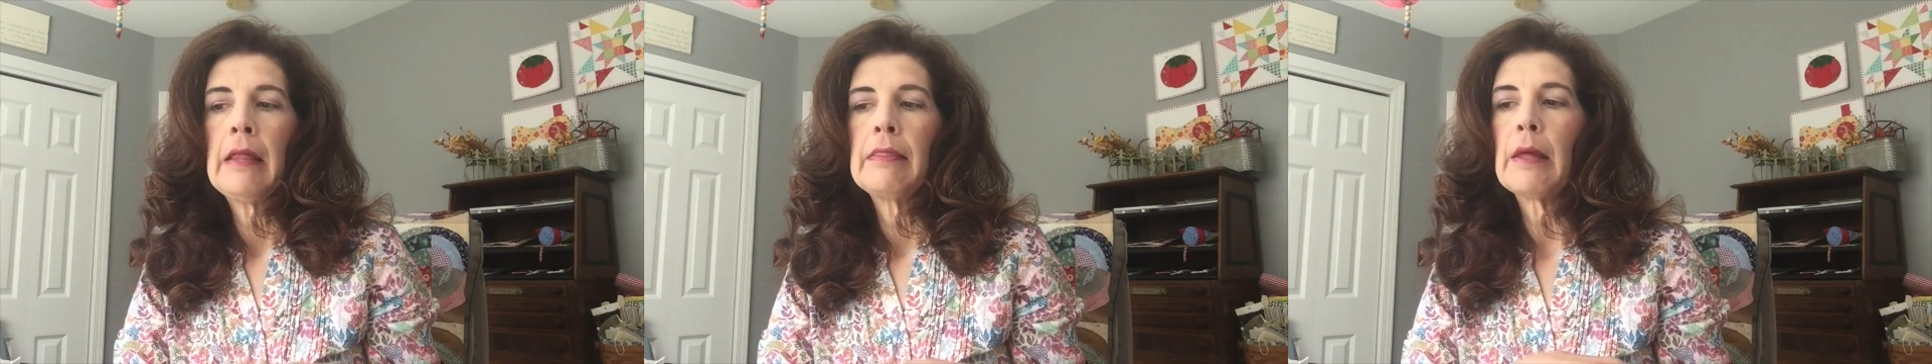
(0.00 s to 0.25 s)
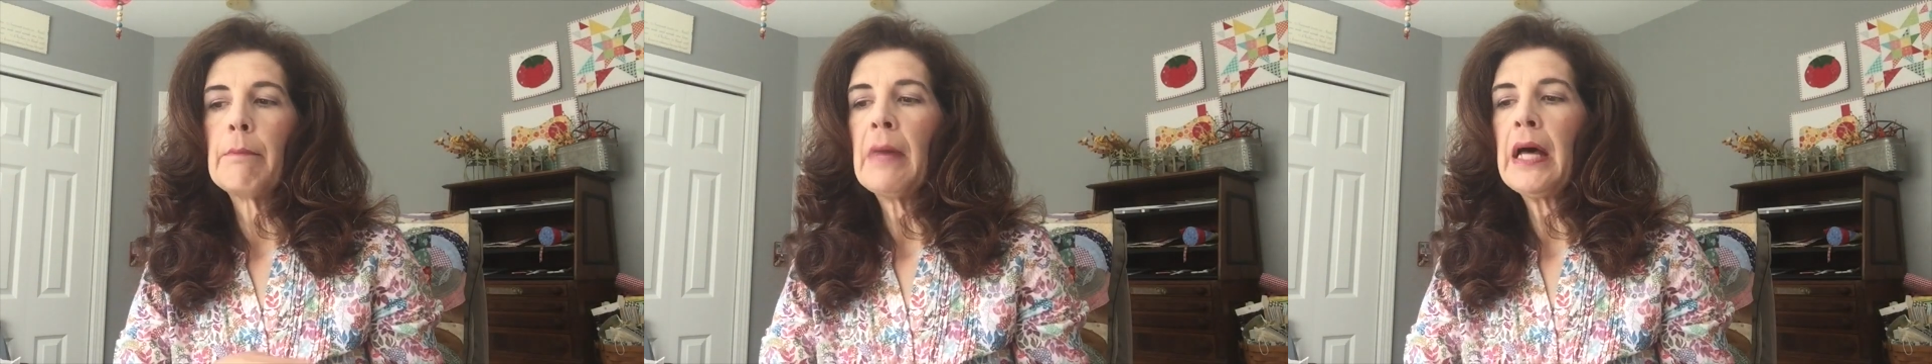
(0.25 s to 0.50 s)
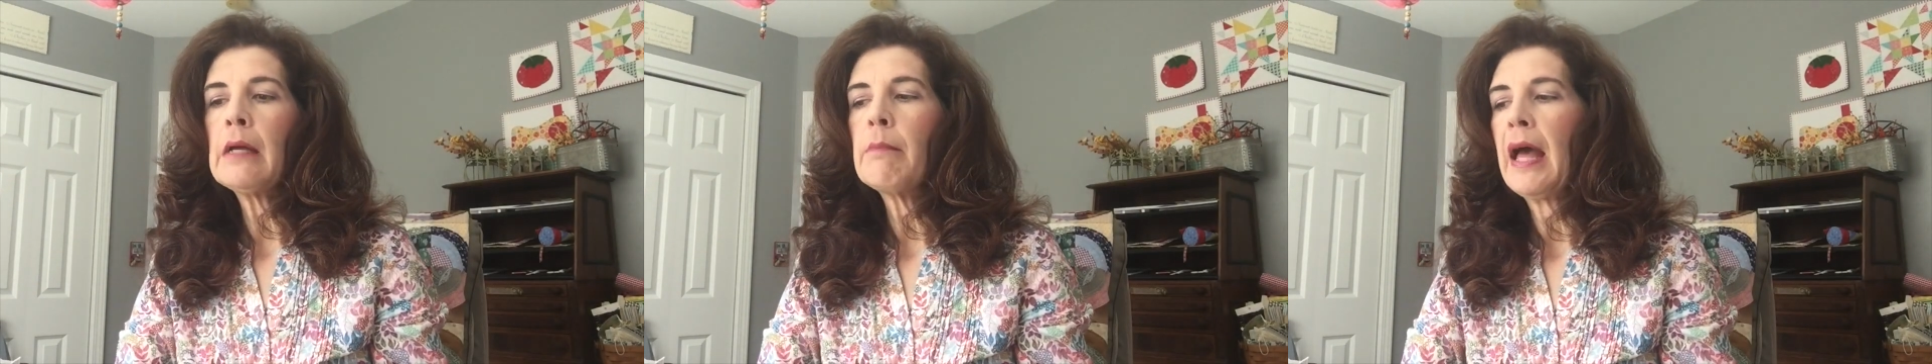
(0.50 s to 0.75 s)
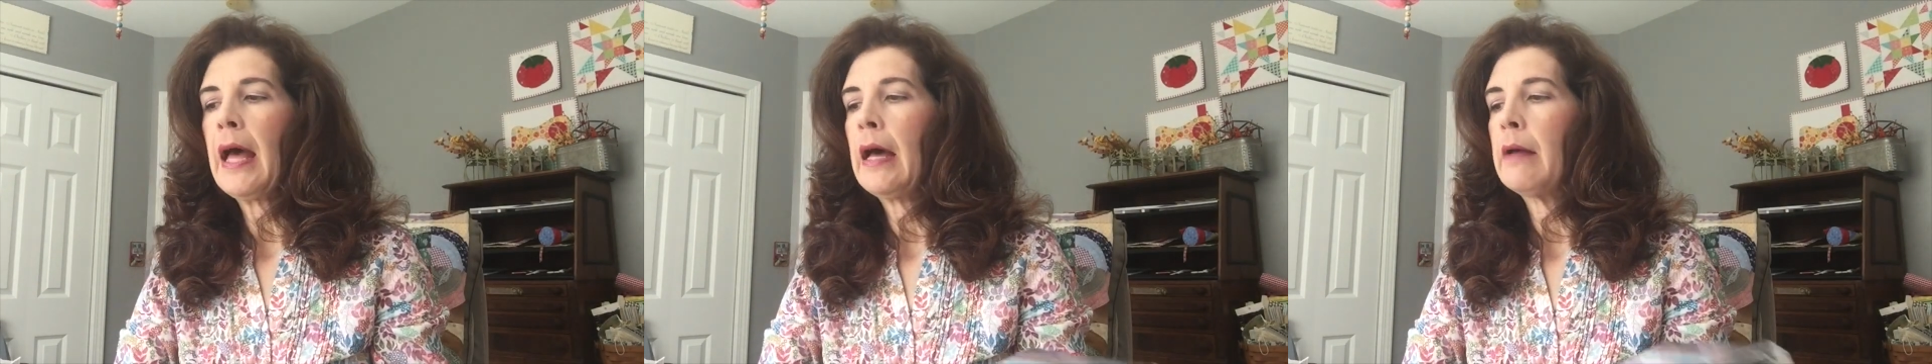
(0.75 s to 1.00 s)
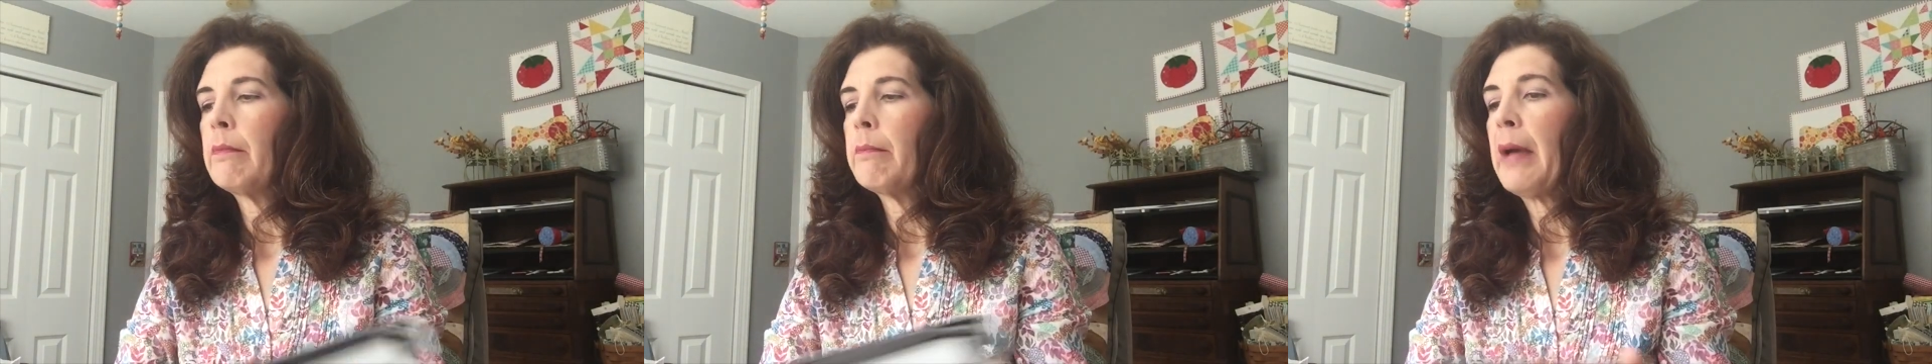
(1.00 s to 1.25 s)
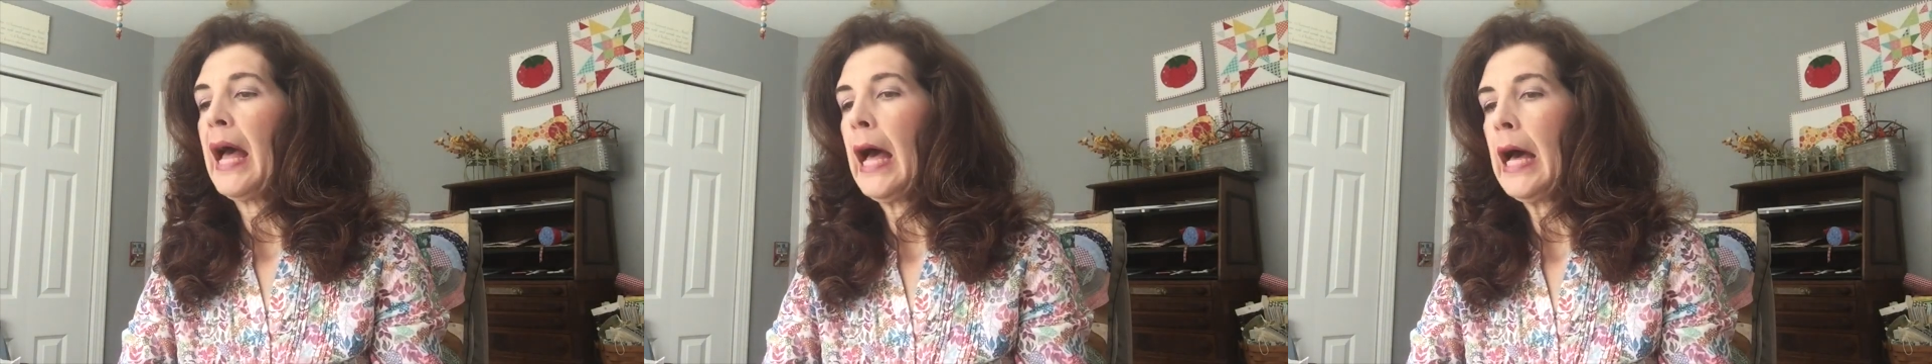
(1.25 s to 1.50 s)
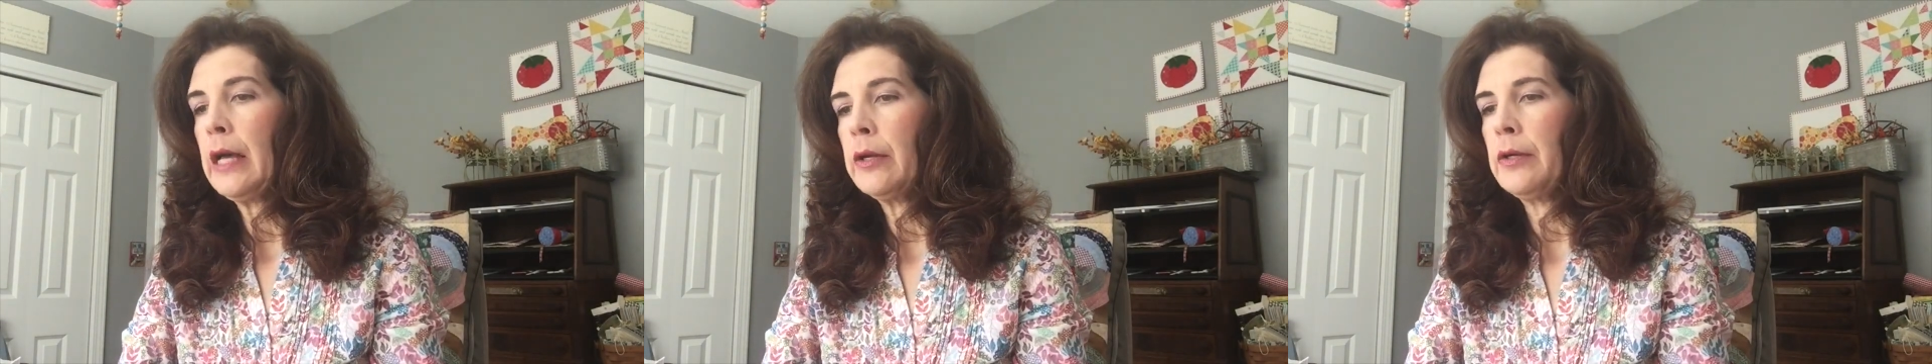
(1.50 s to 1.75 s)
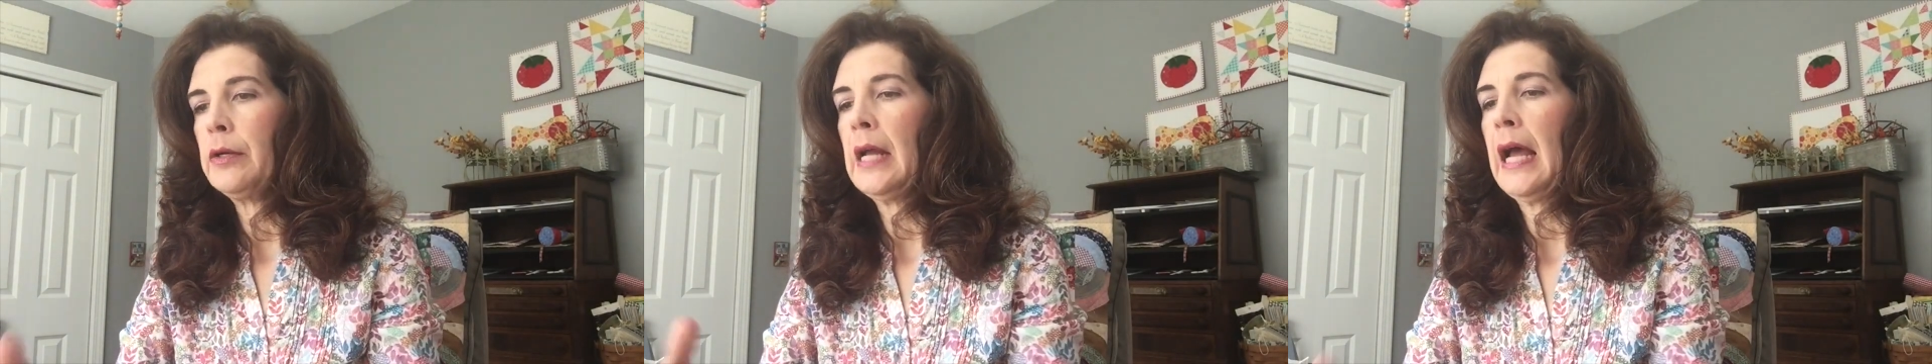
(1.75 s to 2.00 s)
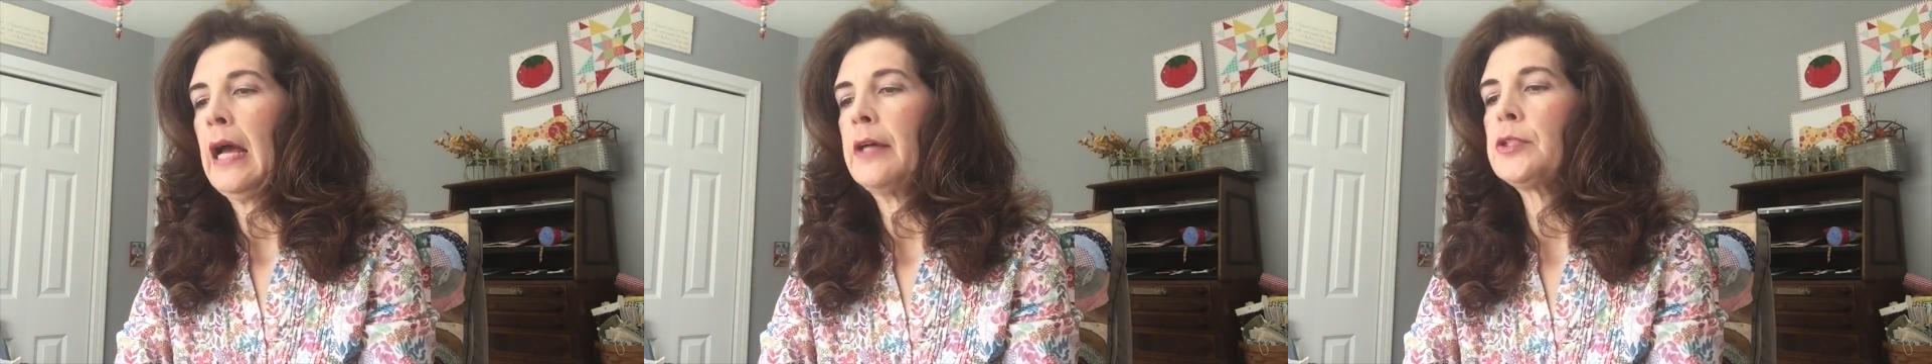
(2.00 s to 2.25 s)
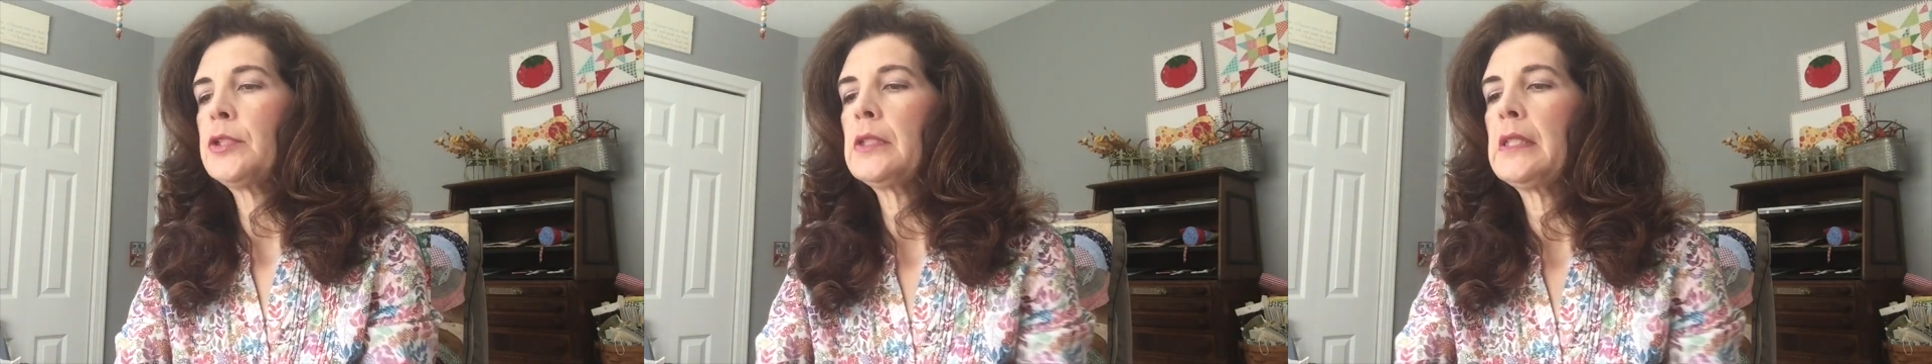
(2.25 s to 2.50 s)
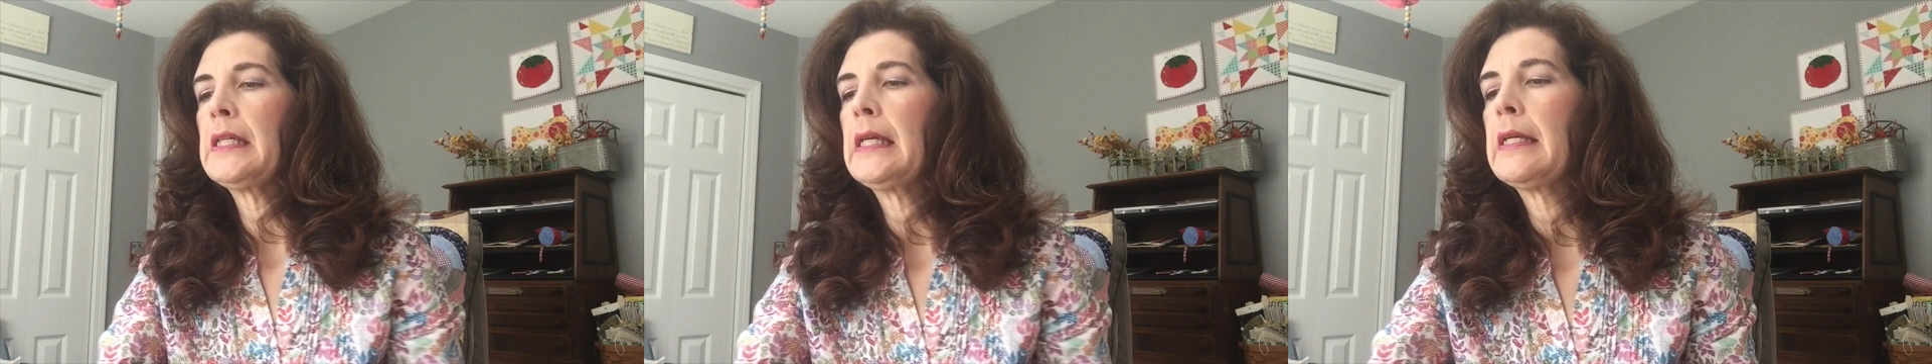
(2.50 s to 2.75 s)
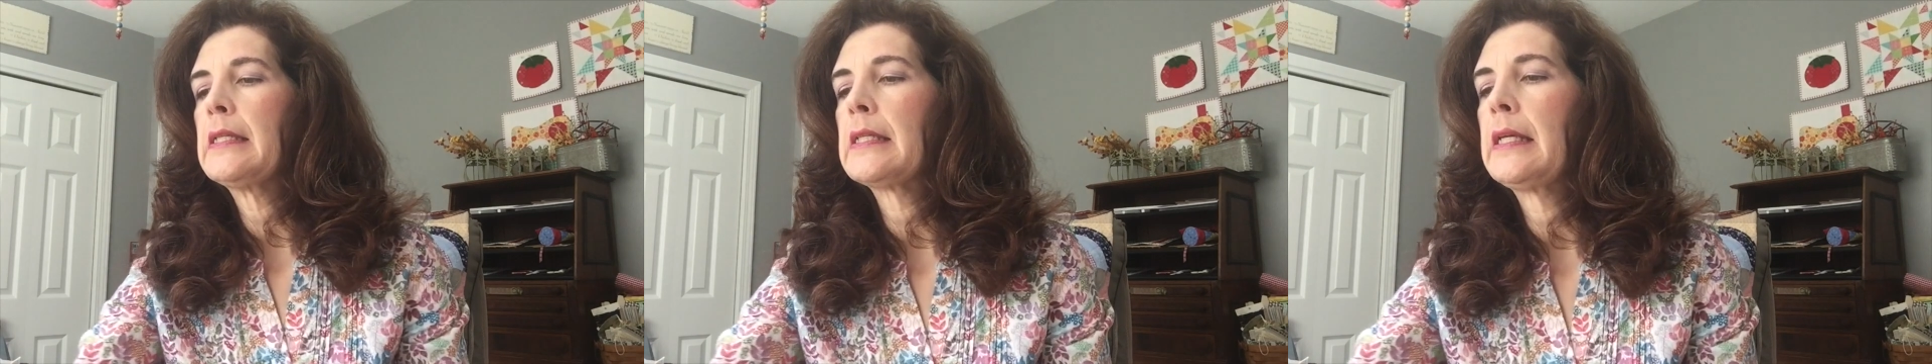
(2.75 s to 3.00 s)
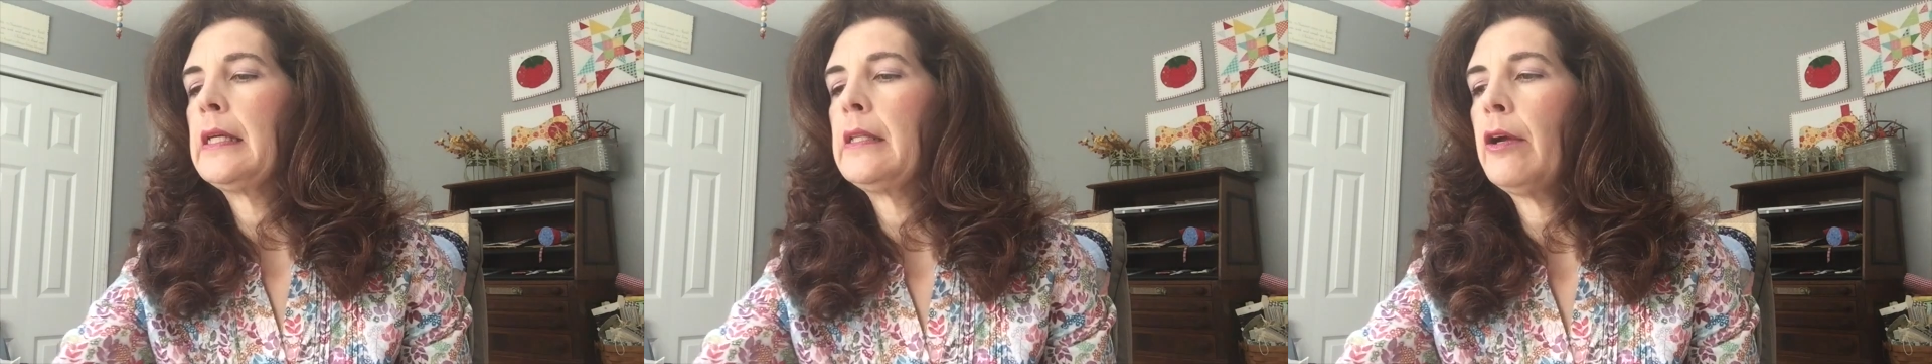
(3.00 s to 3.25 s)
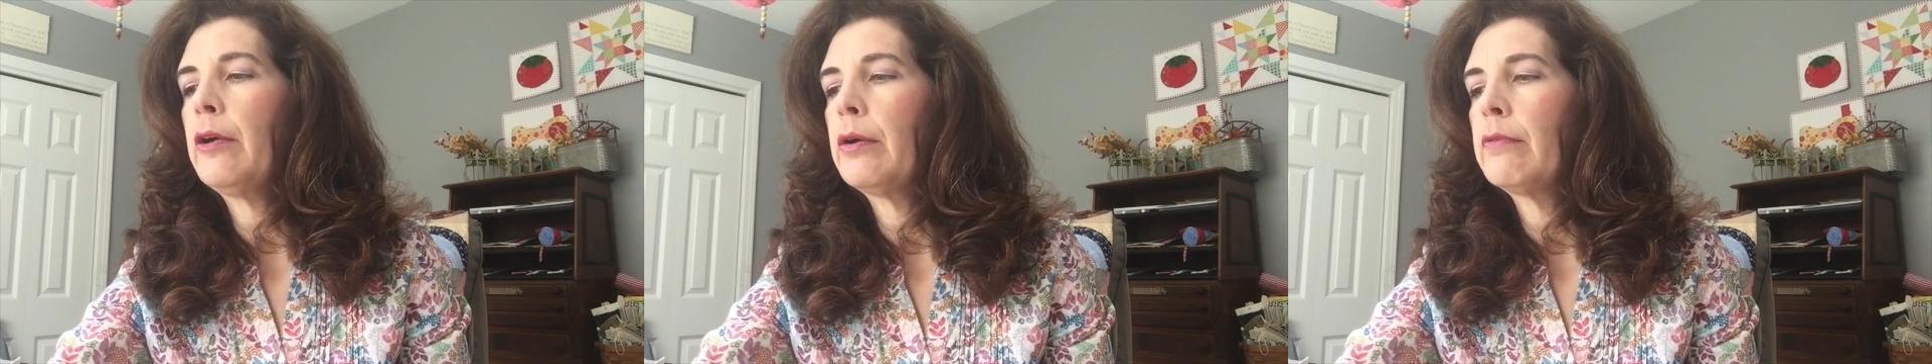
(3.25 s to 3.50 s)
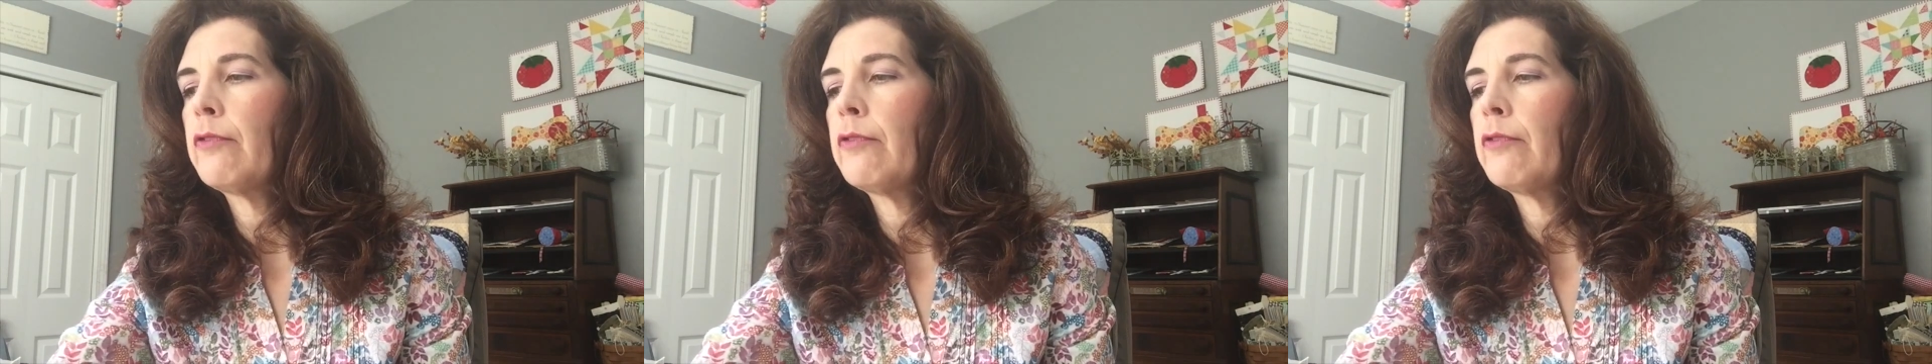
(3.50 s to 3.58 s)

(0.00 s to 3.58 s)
the mug mat pattern actually is in her